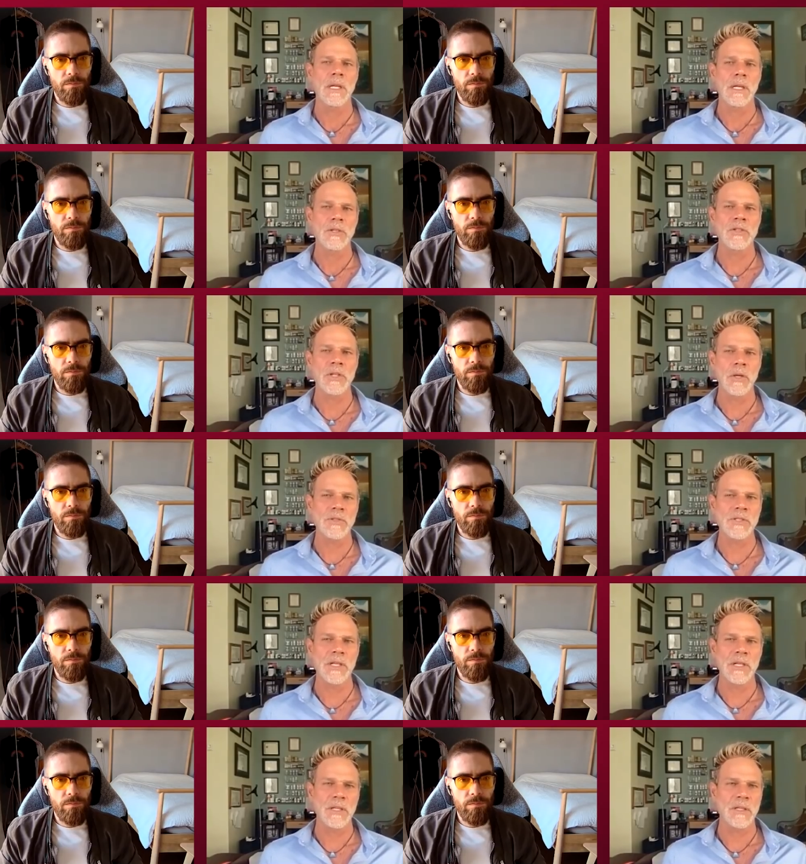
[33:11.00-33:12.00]
Speaker 1: shows
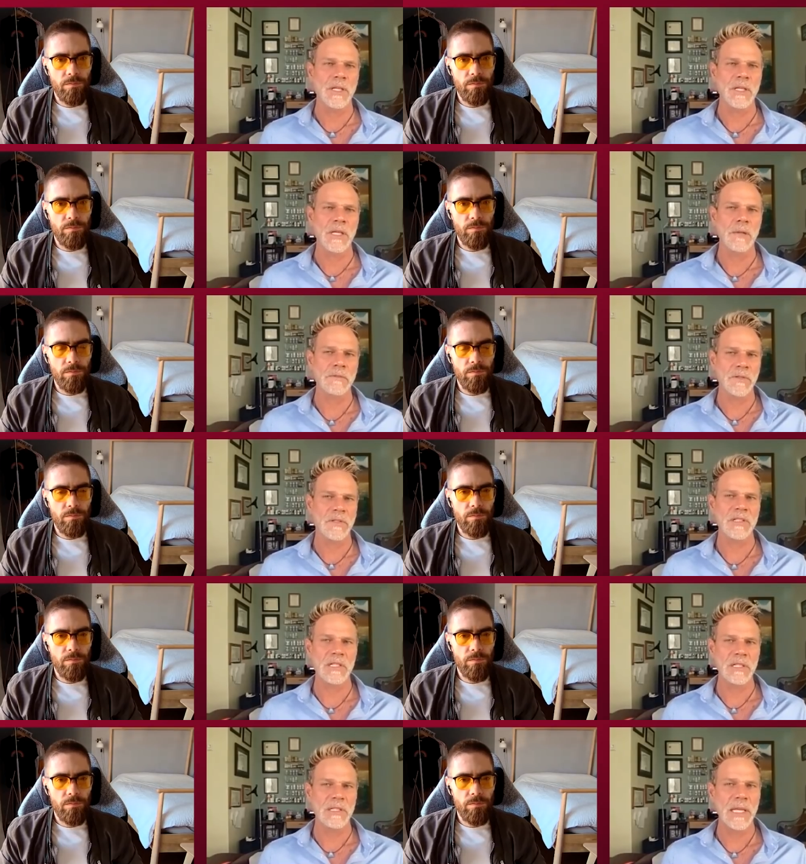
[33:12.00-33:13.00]
that it, it helps with sleep
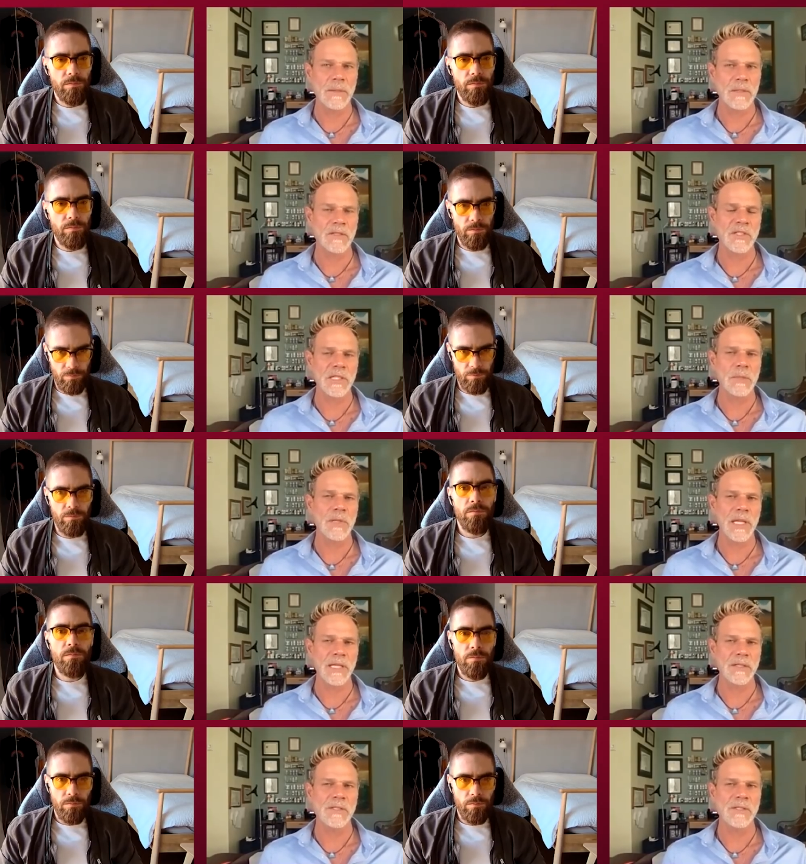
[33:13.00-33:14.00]
late sleep
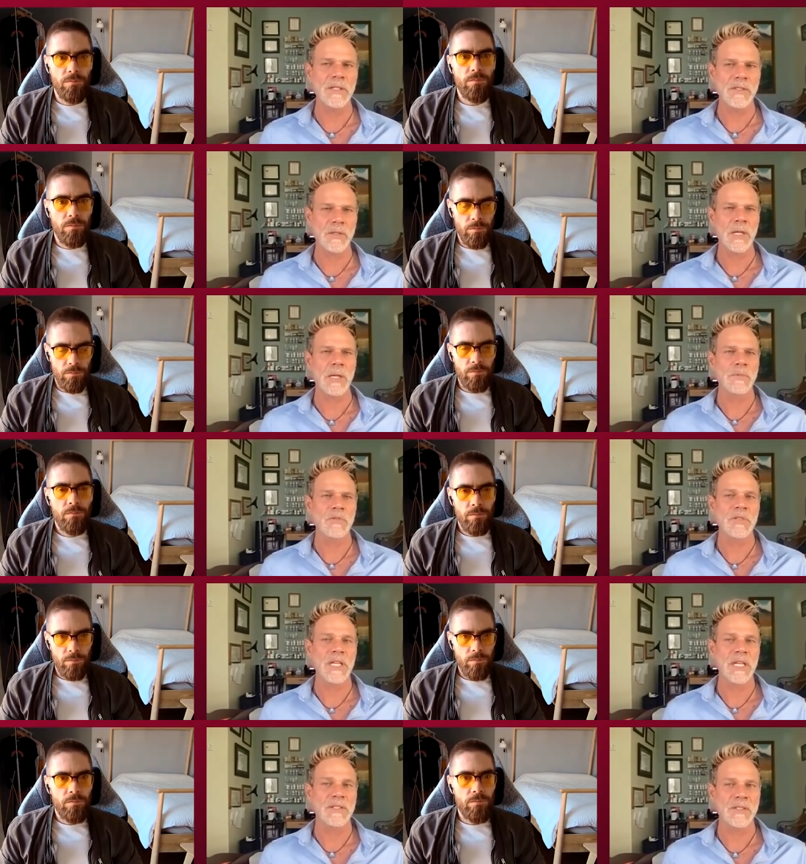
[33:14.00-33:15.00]
latency, so it helps you
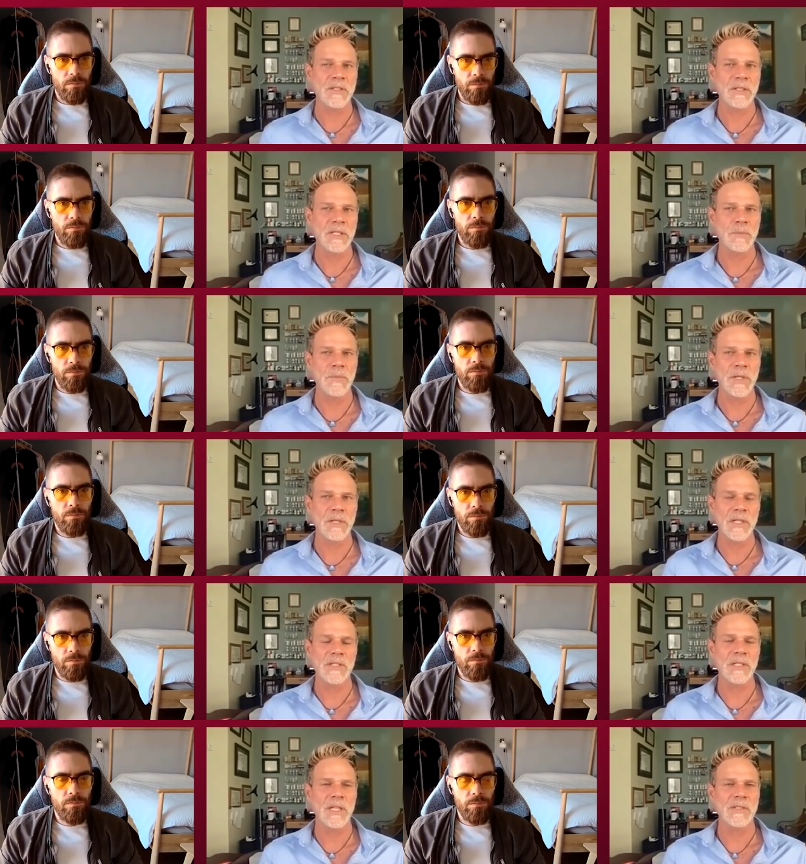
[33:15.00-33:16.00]
get to sleep, but it doesn't
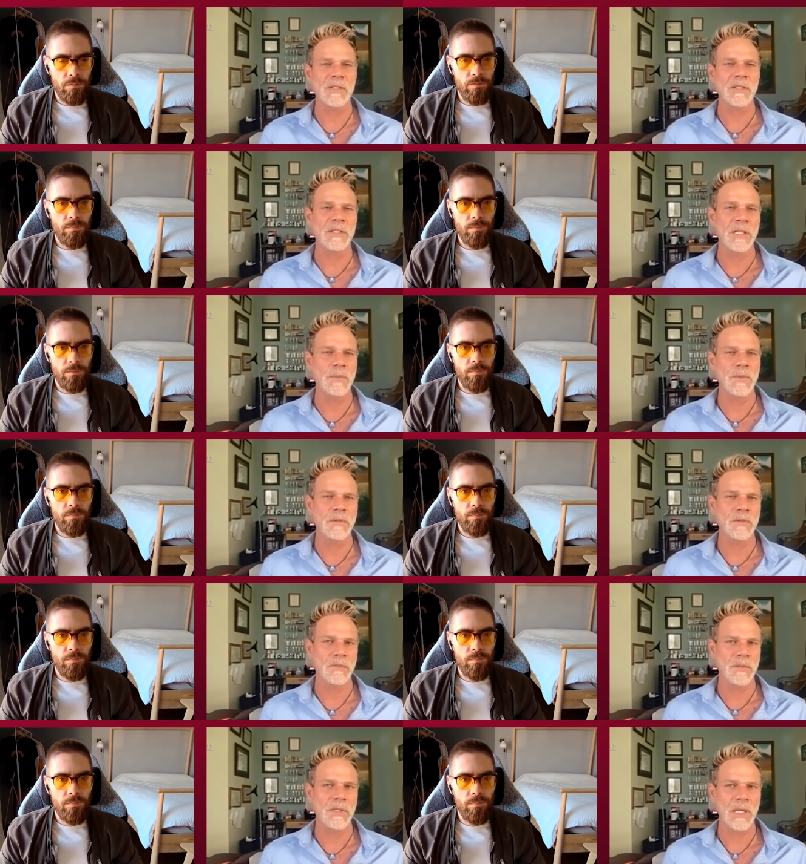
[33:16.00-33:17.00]
necessarily keep you
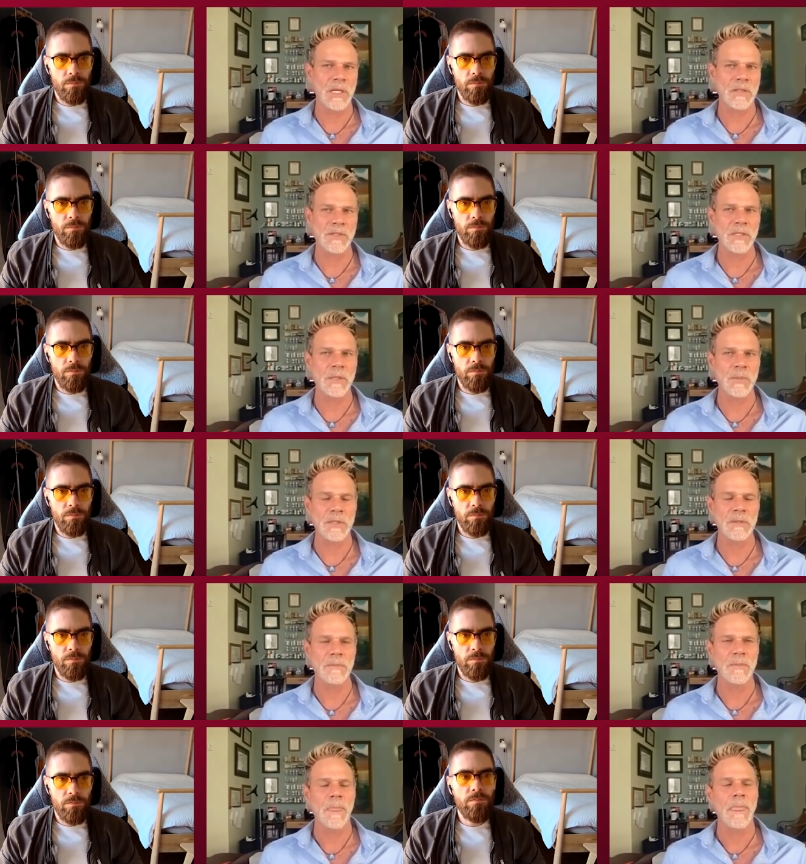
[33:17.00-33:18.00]
uh, sleeping.
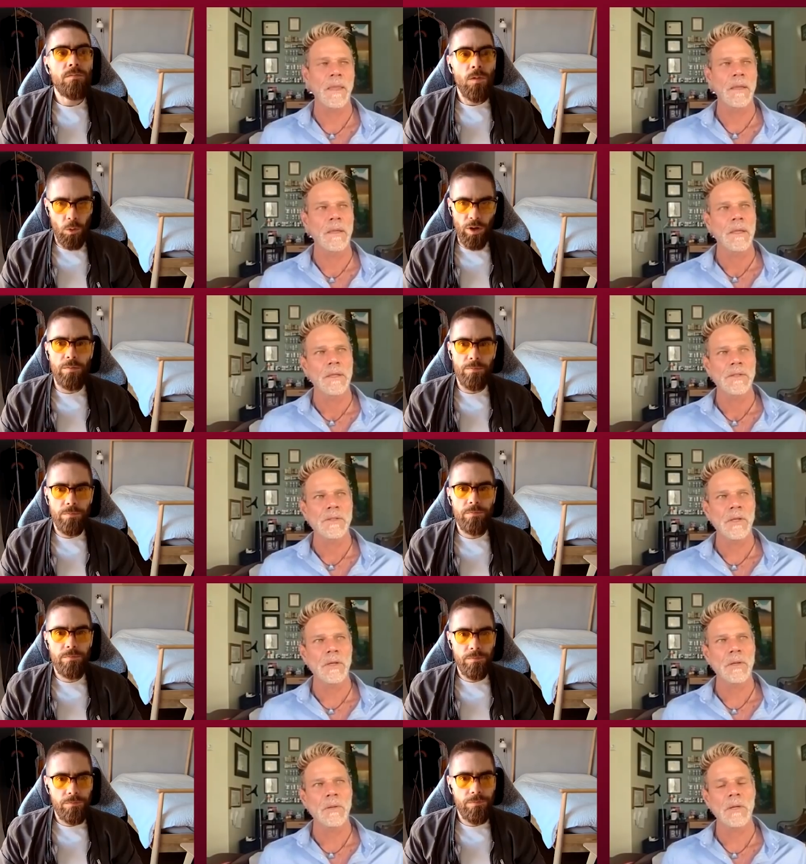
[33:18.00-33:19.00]
Okay.
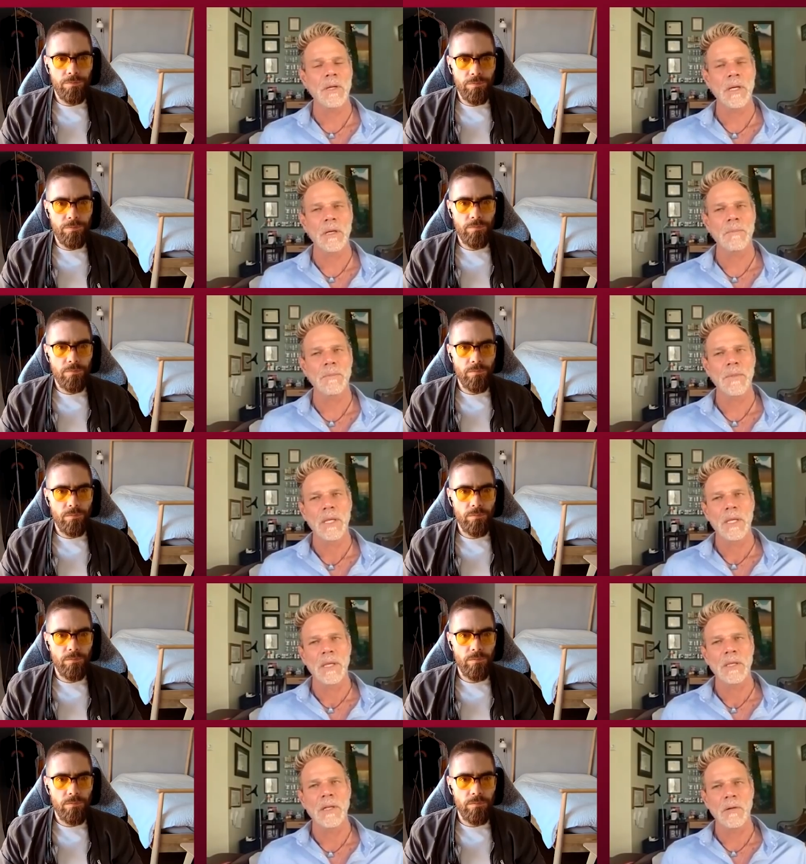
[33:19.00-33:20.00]
So um,
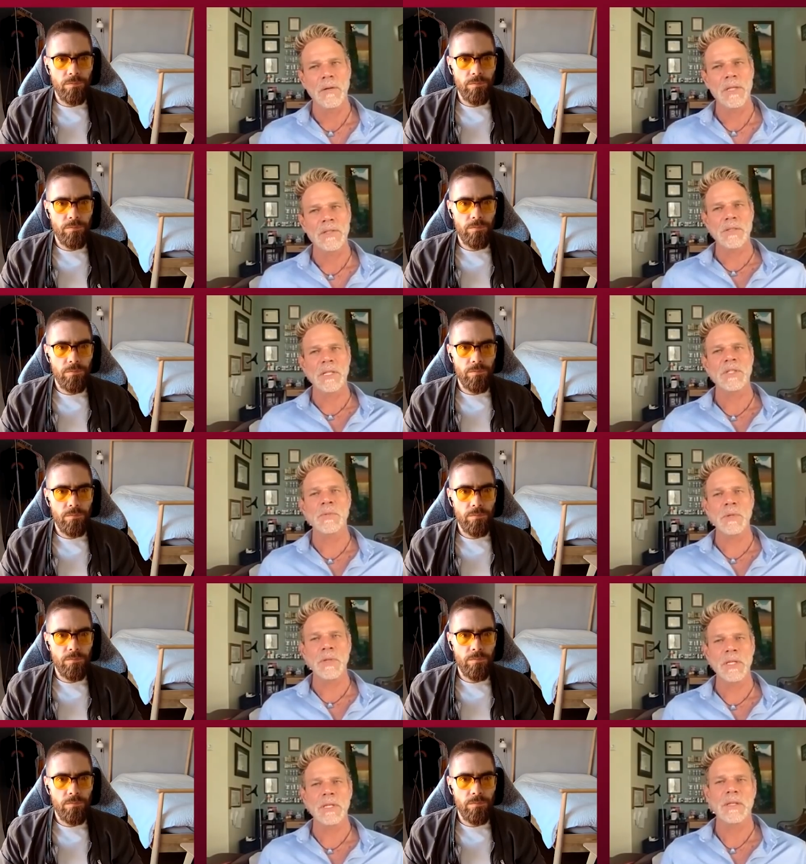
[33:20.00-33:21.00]
you know, it's it's
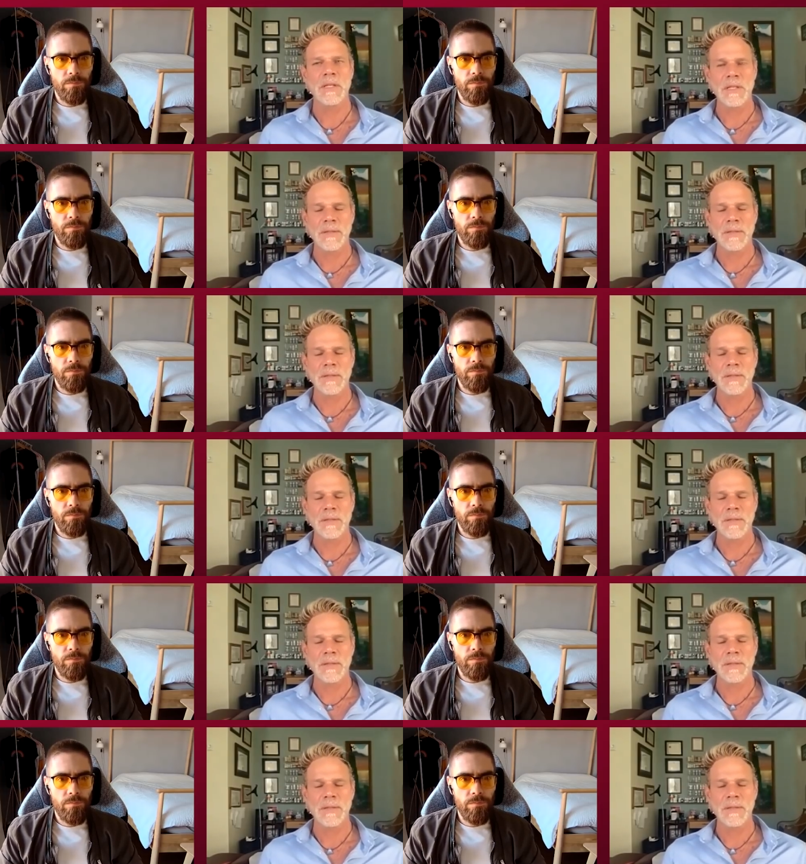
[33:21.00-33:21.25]
really